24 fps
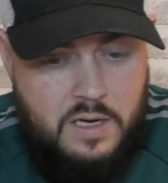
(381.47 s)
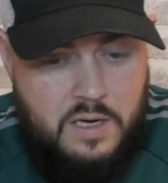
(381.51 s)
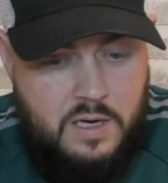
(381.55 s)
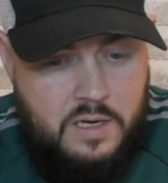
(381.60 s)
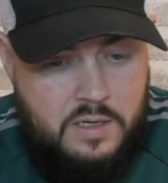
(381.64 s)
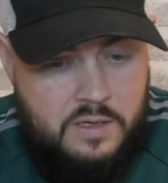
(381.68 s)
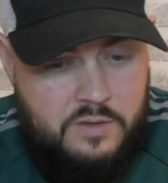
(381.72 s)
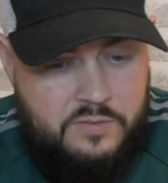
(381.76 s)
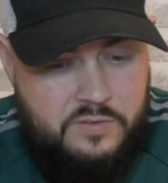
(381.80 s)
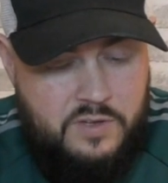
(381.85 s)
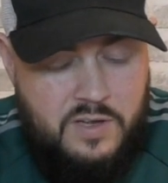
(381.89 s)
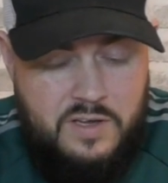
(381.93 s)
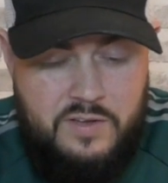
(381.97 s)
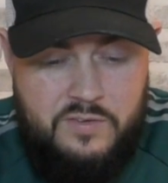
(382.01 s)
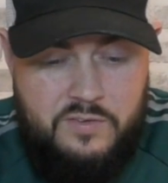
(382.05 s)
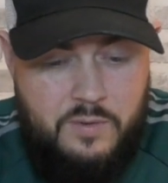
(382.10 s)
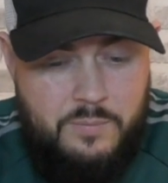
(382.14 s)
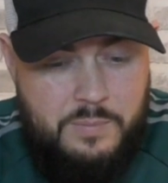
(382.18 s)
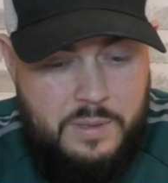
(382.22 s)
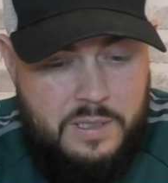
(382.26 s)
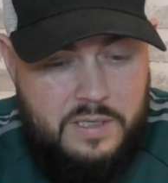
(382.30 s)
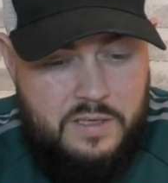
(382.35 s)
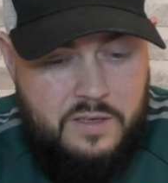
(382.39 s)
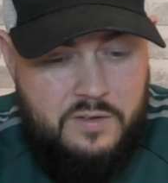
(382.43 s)
And I'll tell you
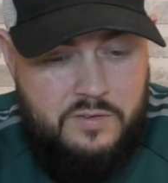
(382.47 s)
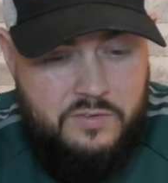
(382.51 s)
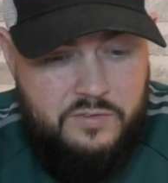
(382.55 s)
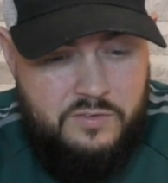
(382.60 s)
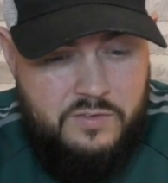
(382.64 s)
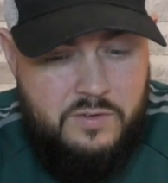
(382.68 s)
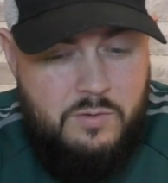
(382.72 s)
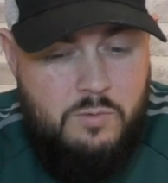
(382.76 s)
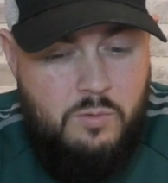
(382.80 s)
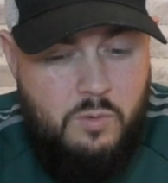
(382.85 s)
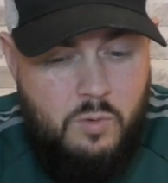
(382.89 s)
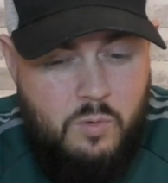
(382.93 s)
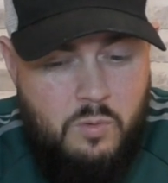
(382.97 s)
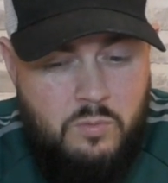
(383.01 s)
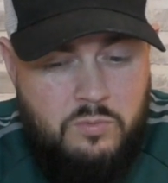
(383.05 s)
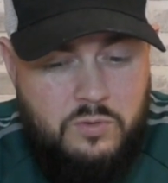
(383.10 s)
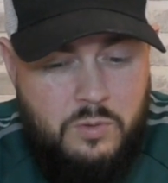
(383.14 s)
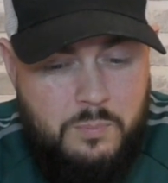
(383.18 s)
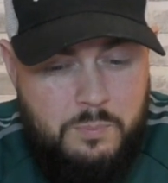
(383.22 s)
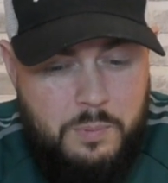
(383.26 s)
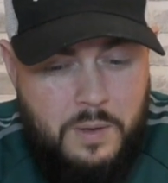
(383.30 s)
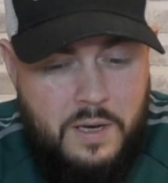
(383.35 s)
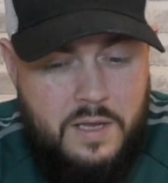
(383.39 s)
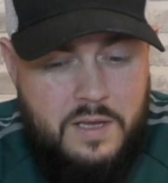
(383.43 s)
something, it's still all
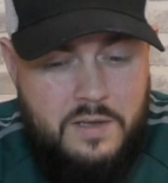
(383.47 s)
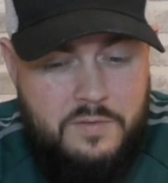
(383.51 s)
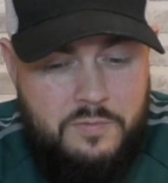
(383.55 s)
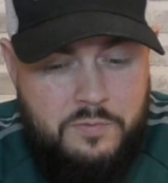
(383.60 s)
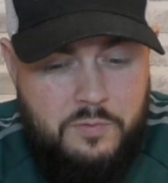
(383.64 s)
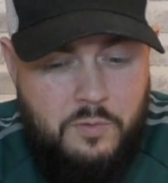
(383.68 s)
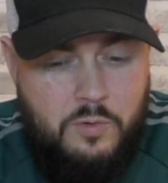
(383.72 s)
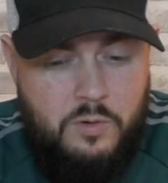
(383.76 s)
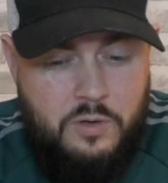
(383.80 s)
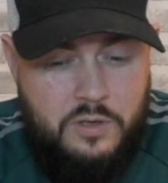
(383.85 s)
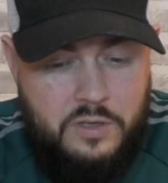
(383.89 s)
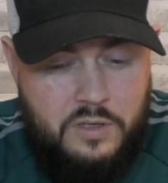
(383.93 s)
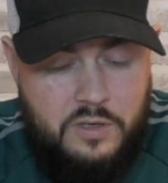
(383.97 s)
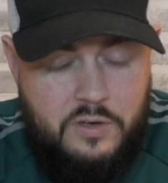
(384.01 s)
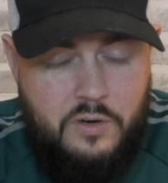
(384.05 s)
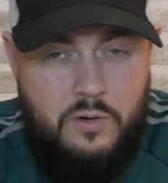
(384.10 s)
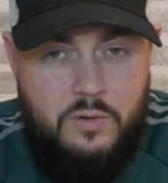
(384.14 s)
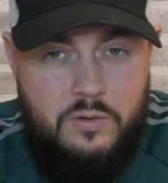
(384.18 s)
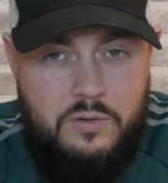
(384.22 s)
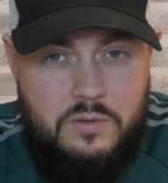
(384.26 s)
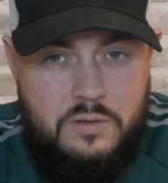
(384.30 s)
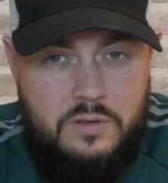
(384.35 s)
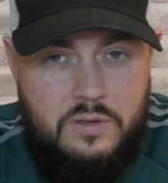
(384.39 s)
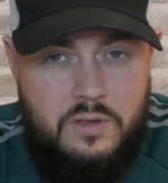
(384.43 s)
to play for, you
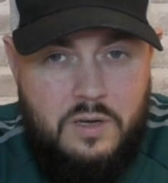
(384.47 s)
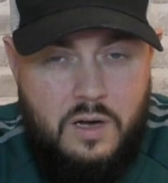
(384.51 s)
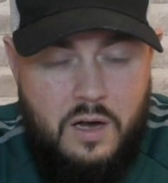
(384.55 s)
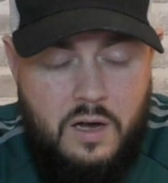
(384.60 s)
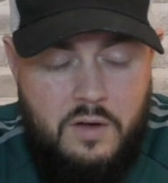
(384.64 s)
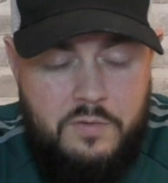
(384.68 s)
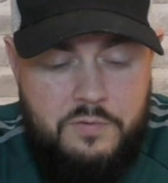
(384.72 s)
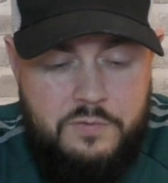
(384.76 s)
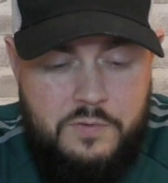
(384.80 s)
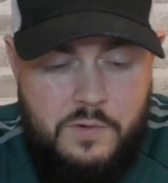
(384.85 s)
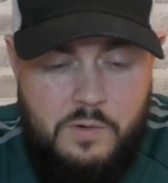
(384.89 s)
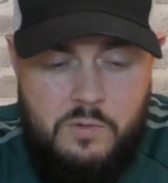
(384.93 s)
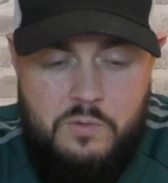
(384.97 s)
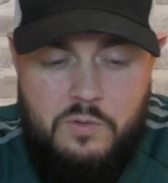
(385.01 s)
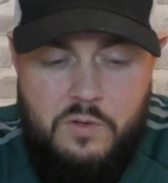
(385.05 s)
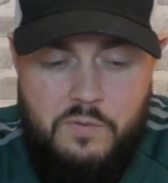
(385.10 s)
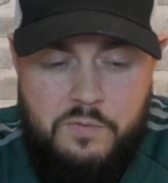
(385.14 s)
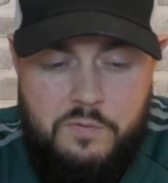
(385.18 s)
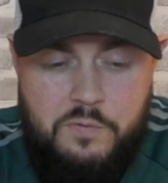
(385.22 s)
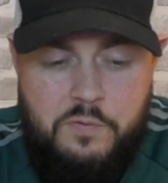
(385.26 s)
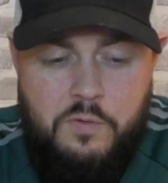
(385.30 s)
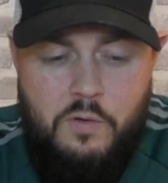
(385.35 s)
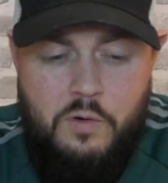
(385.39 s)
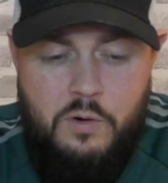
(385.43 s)
know. I feel that
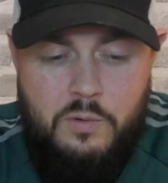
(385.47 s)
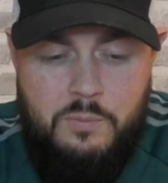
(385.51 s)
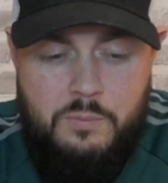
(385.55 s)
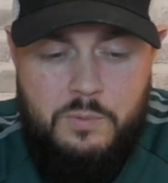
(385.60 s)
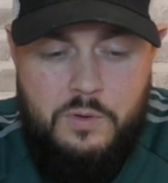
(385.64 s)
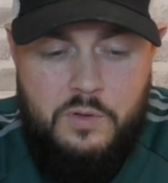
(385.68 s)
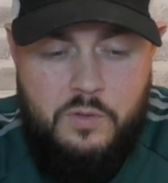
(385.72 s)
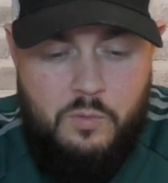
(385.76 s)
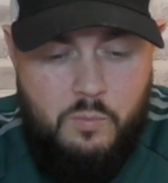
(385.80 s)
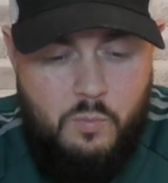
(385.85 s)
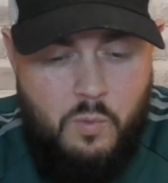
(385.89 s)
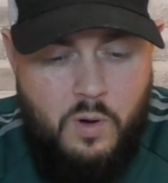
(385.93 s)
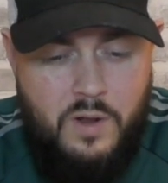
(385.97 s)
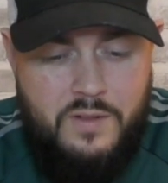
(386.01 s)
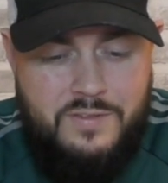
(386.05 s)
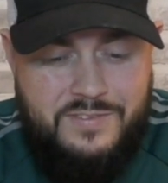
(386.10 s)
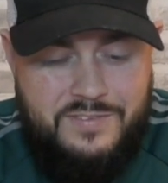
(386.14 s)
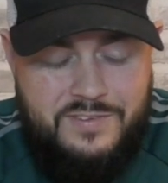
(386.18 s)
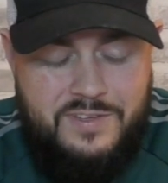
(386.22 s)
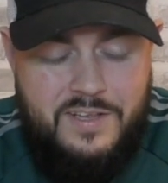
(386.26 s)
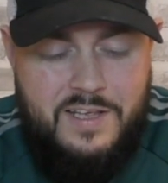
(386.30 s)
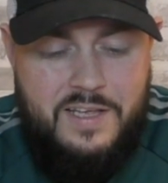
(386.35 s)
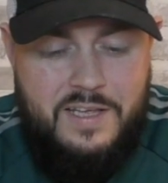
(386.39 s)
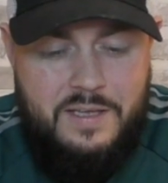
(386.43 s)
Fulham are the one
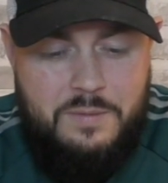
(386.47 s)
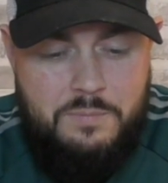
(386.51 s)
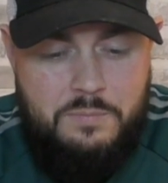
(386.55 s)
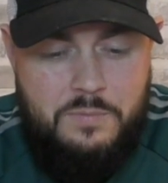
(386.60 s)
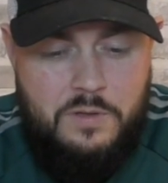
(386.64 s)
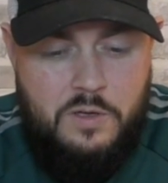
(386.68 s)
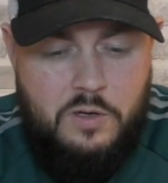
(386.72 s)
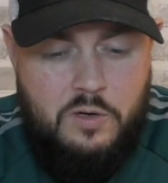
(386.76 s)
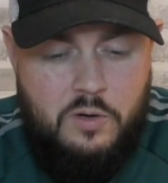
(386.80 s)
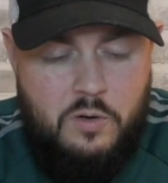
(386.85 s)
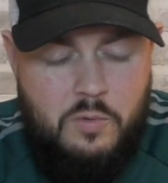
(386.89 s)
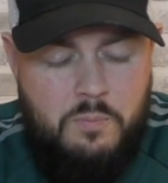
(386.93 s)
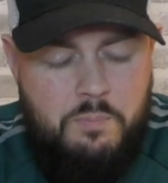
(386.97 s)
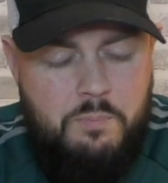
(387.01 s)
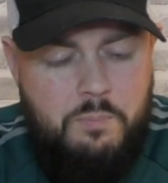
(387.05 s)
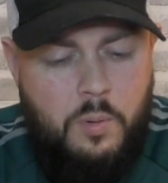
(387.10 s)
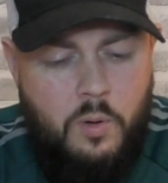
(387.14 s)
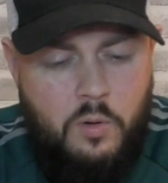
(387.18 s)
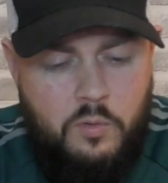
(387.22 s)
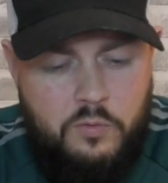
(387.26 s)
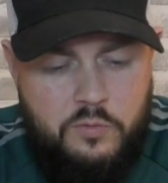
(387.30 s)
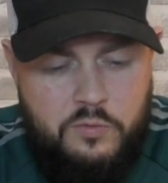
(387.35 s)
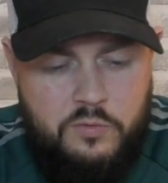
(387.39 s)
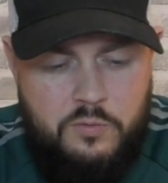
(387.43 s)
team that could
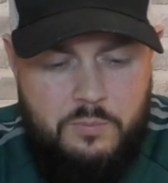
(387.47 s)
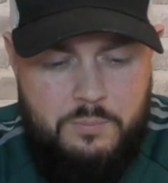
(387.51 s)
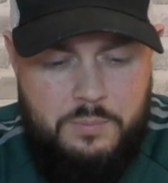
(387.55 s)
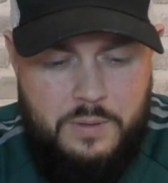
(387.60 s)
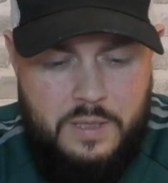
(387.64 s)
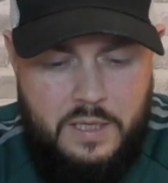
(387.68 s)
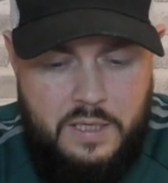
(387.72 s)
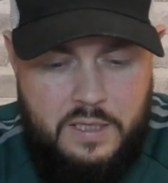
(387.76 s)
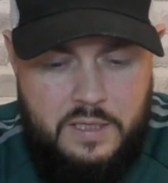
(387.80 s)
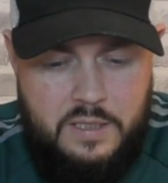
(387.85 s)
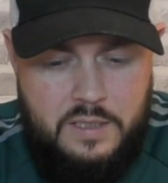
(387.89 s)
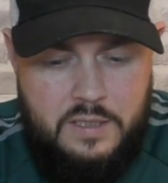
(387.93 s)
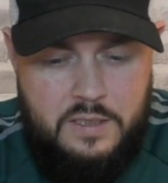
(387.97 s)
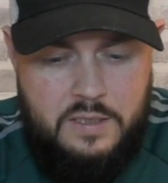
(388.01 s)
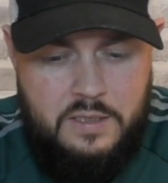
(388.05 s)
possibly